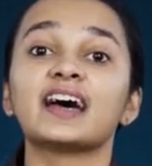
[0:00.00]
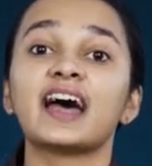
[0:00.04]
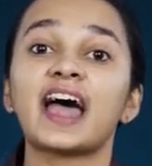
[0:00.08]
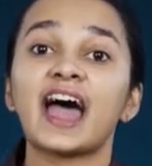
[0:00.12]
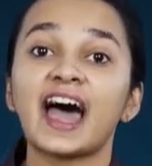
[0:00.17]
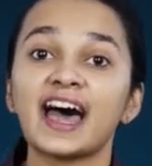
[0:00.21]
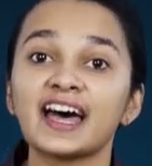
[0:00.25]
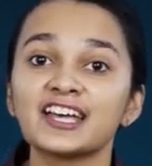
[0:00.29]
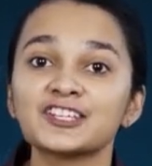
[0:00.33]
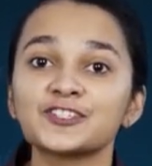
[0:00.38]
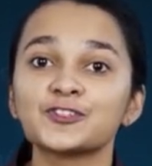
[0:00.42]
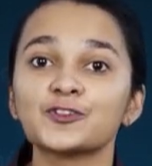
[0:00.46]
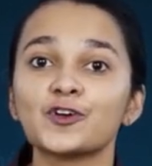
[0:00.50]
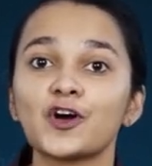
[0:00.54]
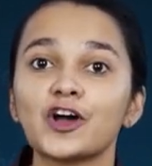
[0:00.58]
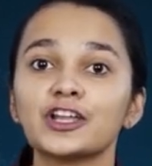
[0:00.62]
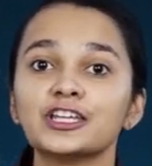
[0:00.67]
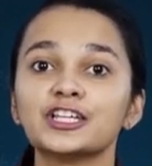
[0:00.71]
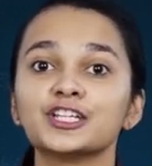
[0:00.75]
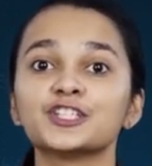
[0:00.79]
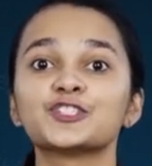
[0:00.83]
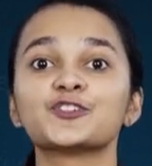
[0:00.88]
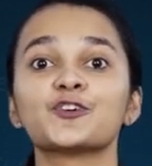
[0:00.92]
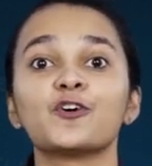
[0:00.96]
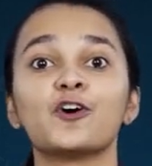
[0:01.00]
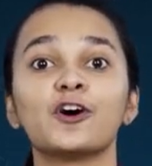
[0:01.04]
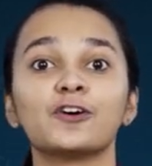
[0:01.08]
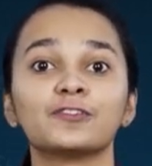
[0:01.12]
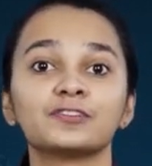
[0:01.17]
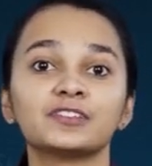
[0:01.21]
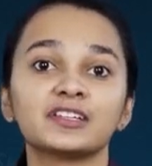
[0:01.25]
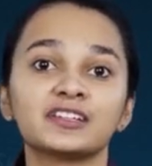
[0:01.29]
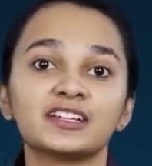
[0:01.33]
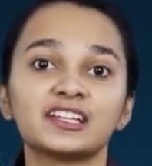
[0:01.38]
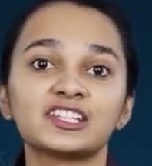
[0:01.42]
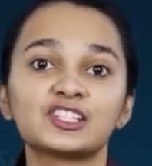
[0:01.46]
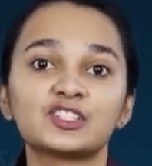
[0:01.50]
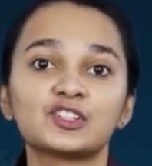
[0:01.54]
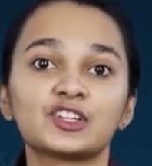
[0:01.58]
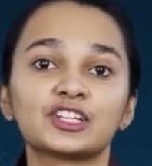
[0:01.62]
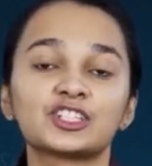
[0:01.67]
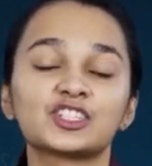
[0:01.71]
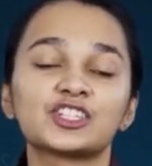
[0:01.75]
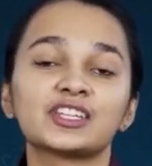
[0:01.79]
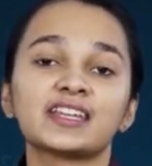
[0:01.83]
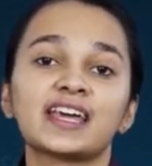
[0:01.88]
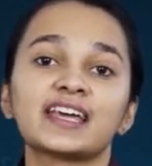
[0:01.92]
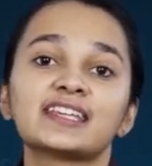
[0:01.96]
has knowledge of the
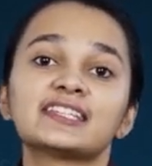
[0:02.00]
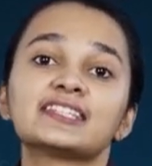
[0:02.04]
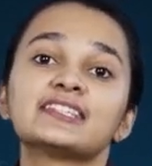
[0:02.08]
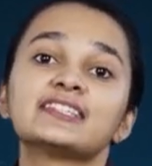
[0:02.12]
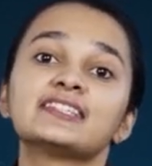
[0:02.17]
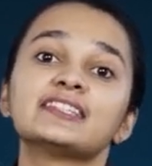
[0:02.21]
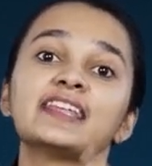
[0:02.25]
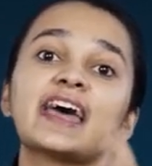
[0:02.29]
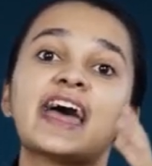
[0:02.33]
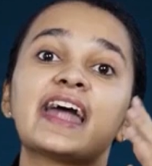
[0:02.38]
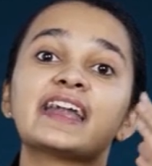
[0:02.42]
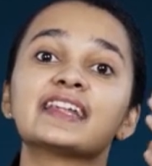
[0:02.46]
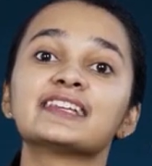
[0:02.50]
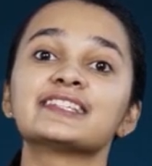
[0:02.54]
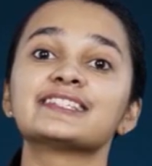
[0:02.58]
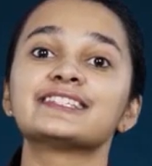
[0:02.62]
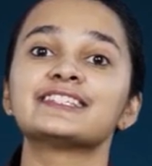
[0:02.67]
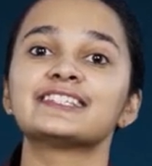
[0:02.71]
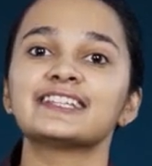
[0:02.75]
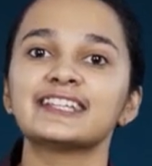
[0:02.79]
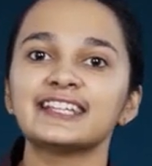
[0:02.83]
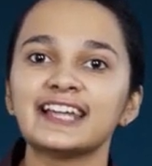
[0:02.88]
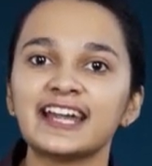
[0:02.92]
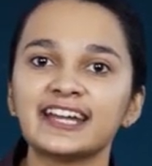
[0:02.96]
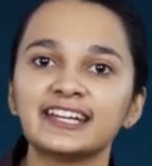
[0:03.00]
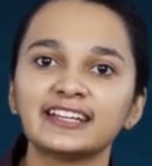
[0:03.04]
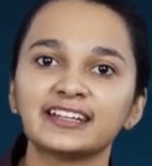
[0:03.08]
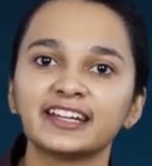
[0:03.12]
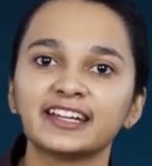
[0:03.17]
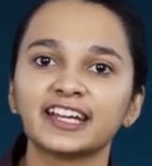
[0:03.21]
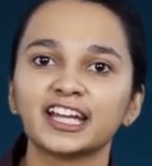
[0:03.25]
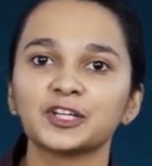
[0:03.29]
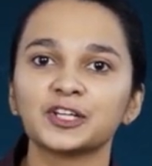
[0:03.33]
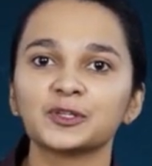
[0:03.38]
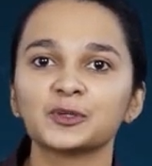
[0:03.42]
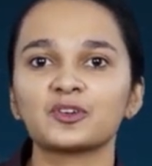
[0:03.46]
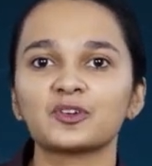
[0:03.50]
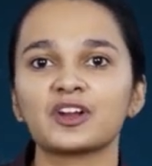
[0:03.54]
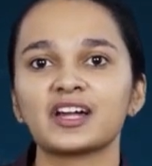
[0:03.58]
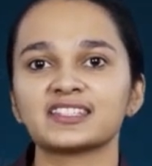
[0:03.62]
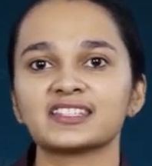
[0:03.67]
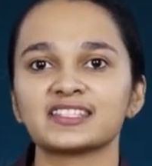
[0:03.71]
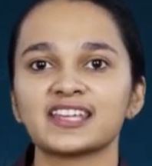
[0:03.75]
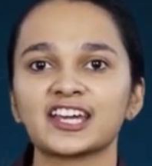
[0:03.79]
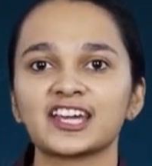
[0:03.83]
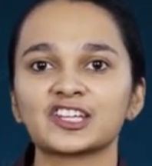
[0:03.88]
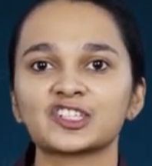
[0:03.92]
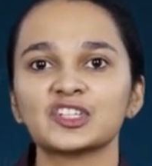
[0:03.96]
restriction as and is still entering into
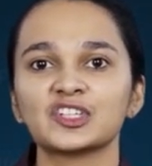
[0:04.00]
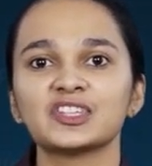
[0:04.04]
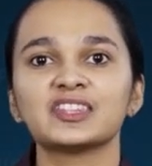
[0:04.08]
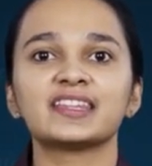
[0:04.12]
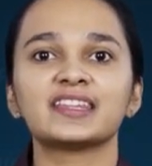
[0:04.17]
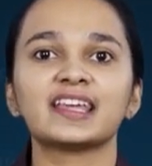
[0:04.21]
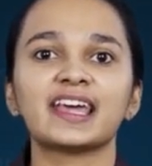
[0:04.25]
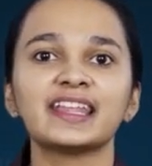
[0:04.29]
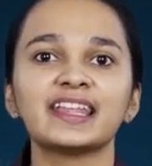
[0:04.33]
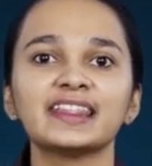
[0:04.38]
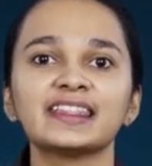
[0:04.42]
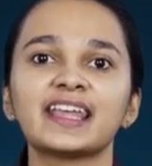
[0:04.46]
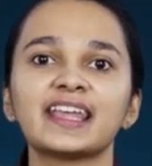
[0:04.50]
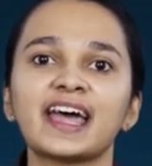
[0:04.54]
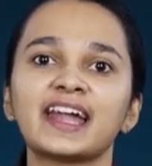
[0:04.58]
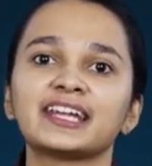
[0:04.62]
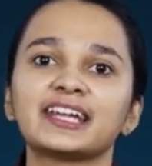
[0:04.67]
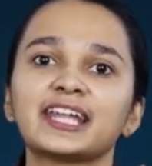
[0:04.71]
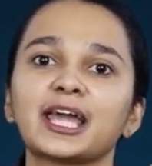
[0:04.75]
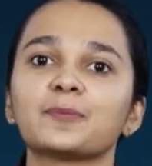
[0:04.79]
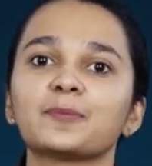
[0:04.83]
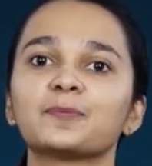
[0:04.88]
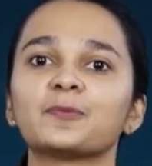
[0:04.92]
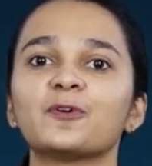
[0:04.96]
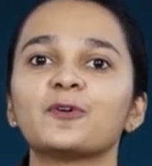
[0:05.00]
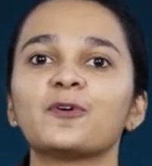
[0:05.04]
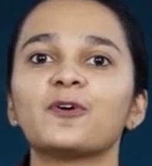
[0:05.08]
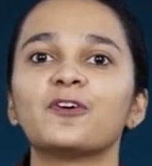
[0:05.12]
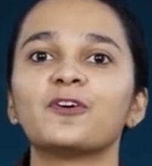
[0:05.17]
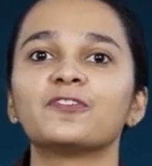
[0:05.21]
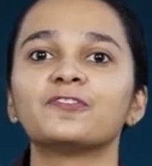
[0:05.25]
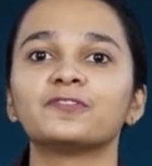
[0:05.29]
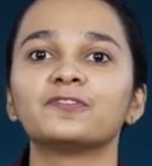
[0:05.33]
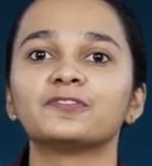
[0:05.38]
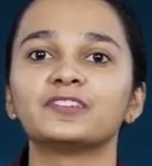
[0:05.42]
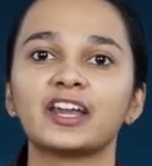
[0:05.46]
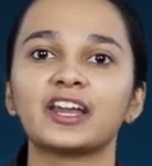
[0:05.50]
transaction then that type of